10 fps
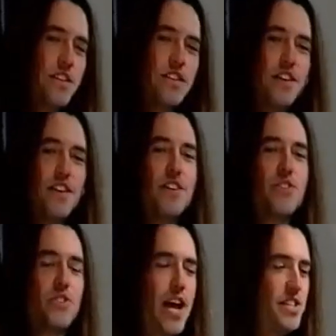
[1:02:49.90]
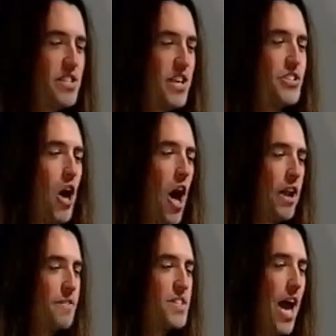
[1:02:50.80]
since the dawn of
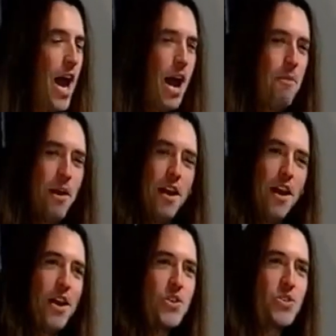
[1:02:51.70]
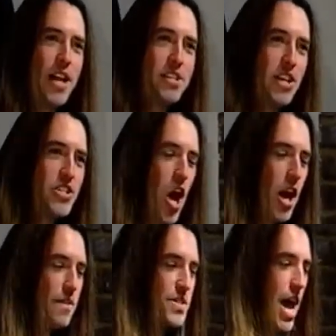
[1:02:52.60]
time, since the dawn of
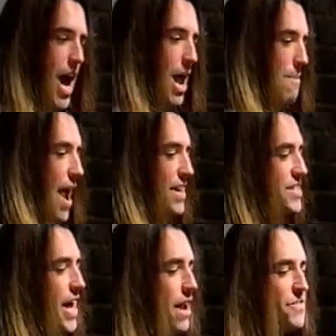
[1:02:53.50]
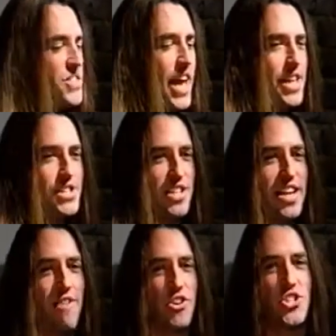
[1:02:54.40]
time, a set of tits never
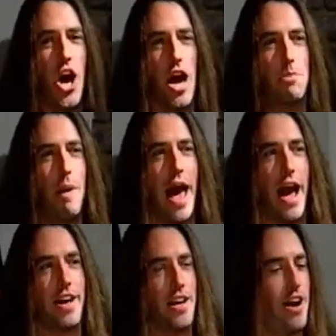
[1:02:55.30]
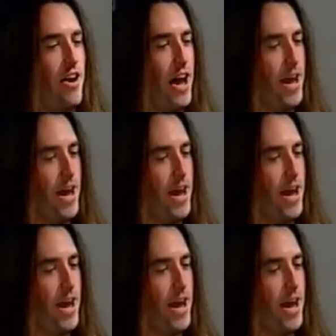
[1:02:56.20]
talked back, all right?